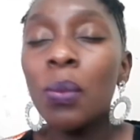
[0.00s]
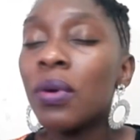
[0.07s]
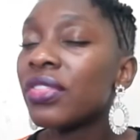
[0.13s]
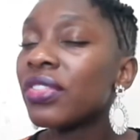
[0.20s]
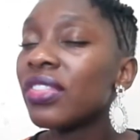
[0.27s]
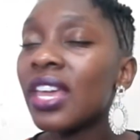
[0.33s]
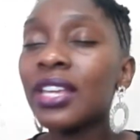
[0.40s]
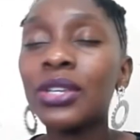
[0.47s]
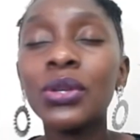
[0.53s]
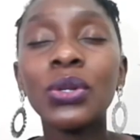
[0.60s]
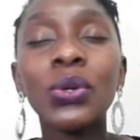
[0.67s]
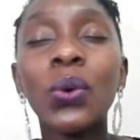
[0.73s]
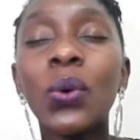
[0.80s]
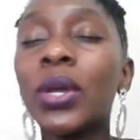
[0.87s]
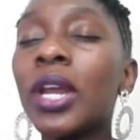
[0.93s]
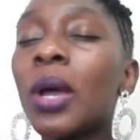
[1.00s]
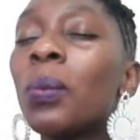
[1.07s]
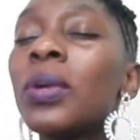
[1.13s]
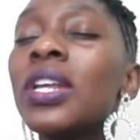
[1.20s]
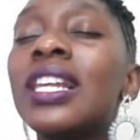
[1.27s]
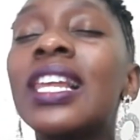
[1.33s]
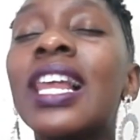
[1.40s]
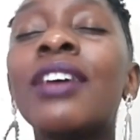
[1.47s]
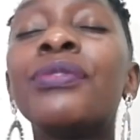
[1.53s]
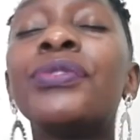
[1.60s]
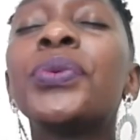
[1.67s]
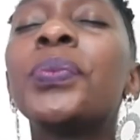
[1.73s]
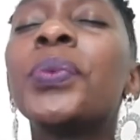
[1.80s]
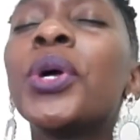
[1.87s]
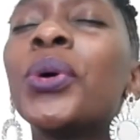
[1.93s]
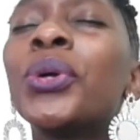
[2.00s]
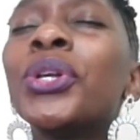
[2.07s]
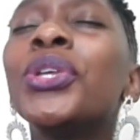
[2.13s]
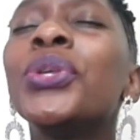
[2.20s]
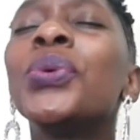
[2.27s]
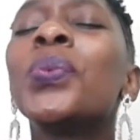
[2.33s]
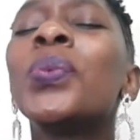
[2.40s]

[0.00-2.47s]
We thank you, Lord. We love you. We honor you.